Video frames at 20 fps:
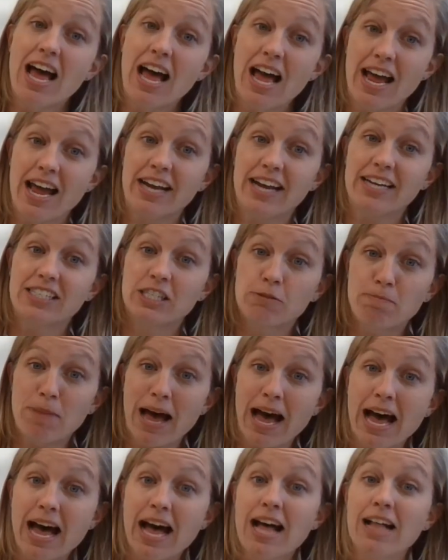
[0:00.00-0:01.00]
a
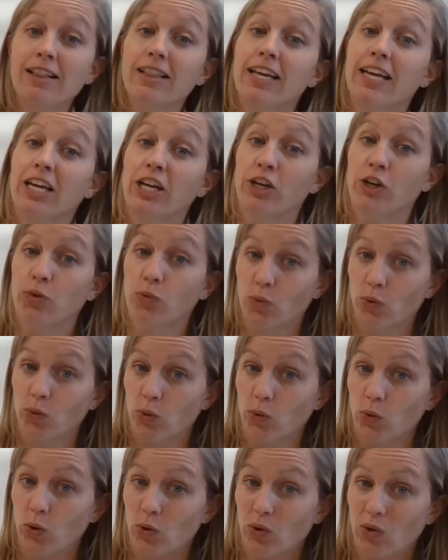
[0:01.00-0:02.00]
spelling
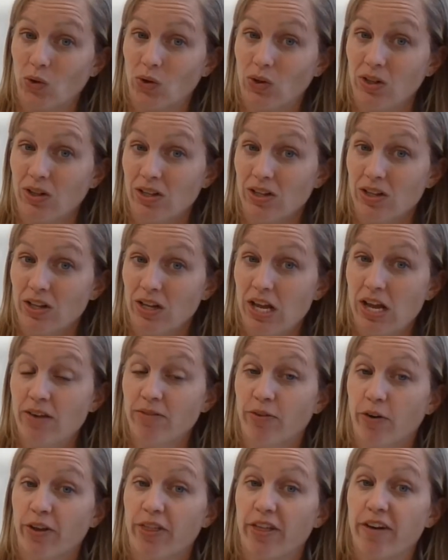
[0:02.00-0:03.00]
rule
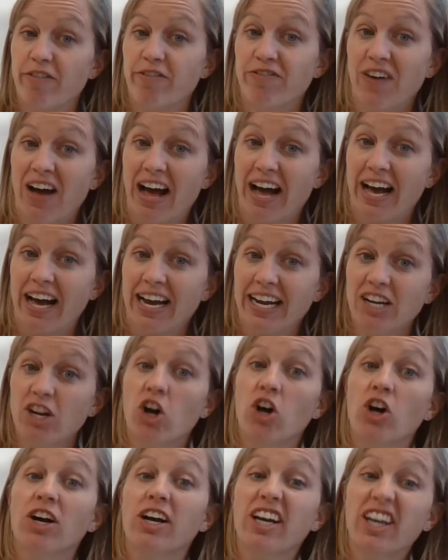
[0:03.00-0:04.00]
for the
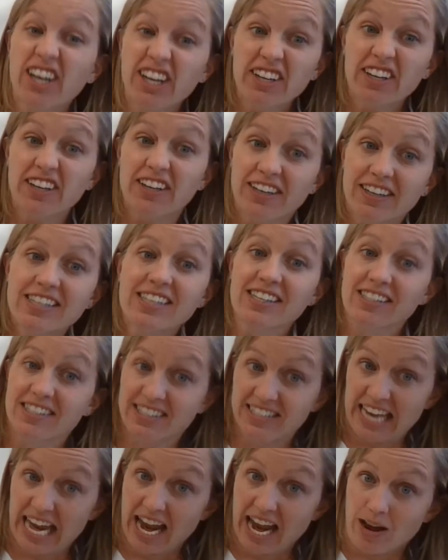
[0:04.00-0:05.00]
final k
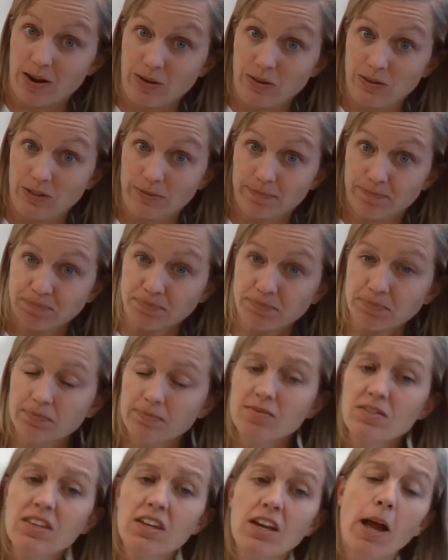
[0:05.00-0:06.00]
sound.
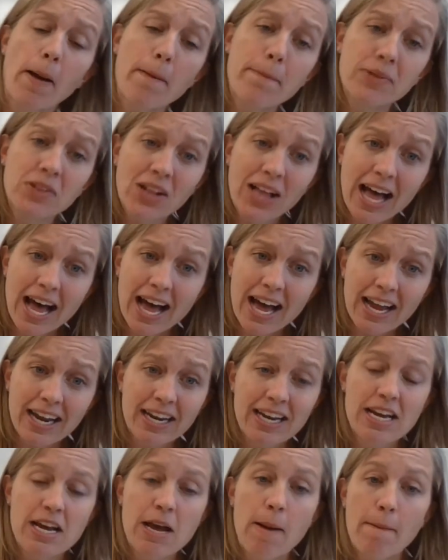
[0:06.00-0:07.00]
Apply
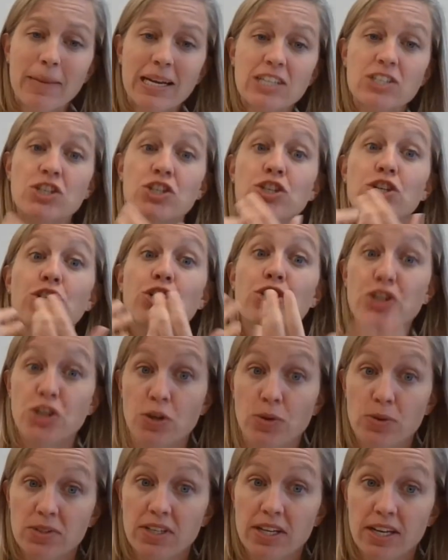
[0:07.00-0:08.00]
means to
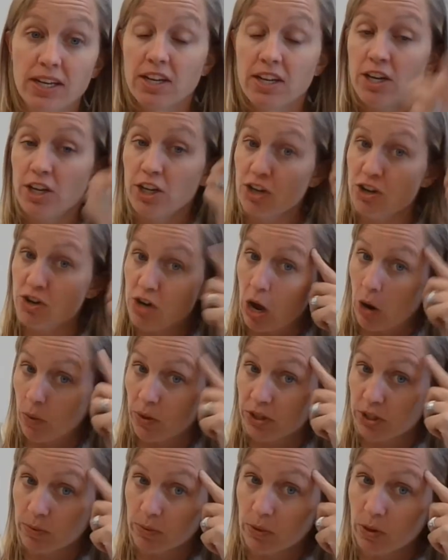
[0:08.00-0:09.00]
use it. You know
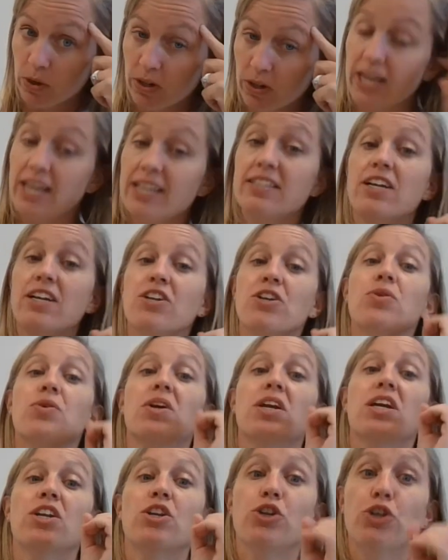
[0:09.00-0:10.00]
what the rule is and you
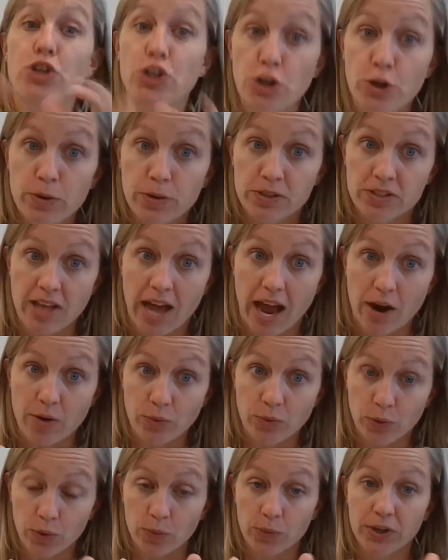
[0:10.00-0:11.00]
can use that
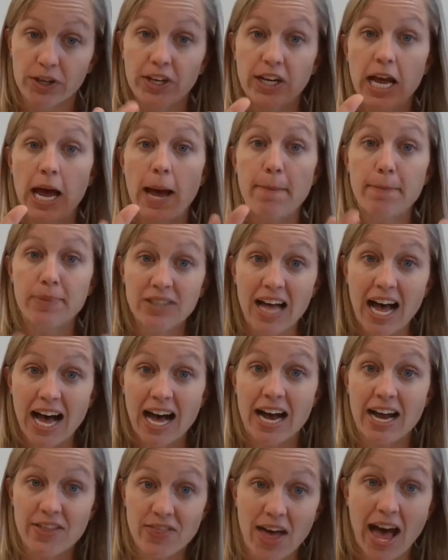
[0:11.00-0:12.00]
rule. We're going to
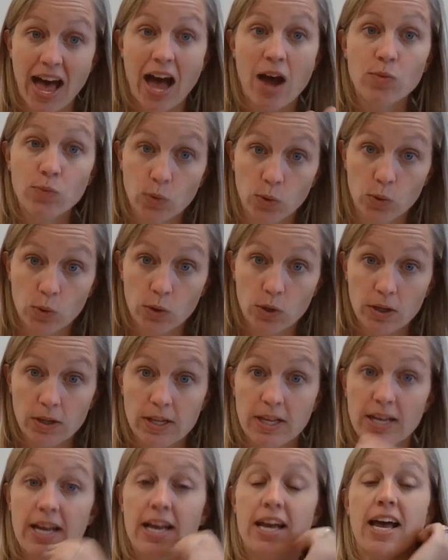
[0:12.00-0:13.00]
apply that rule
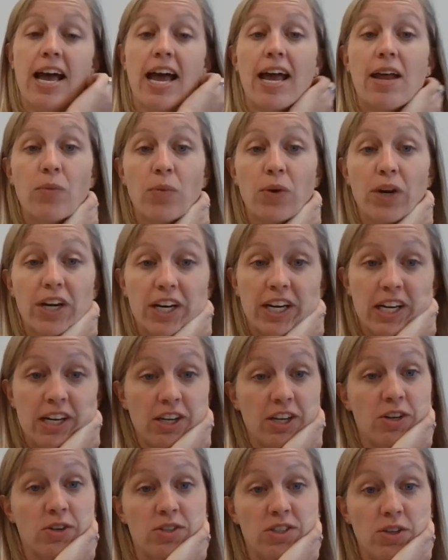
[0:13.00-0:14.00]
and we're going to
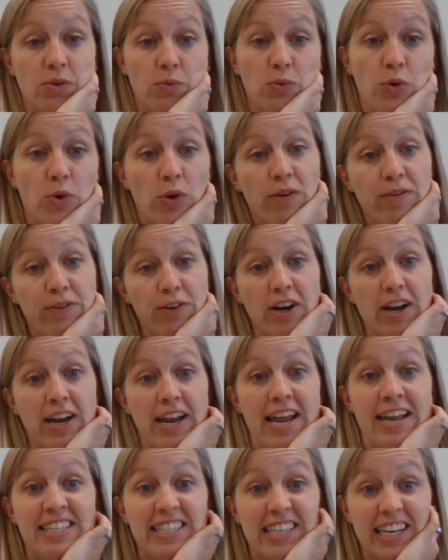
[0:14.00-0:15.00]
use the rule for
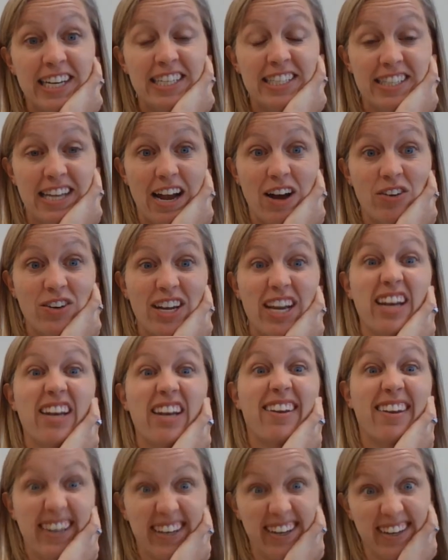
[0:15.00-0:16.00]
ending sound in
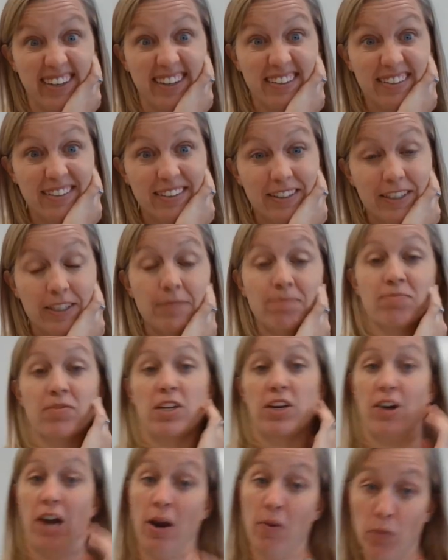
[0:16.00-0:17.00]
k.
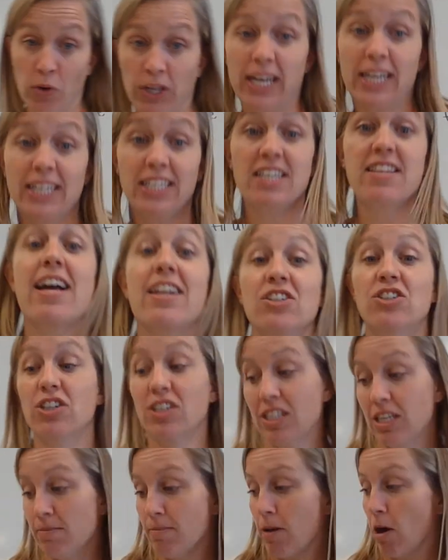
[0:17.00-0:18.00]
All right, we'll get to that in just a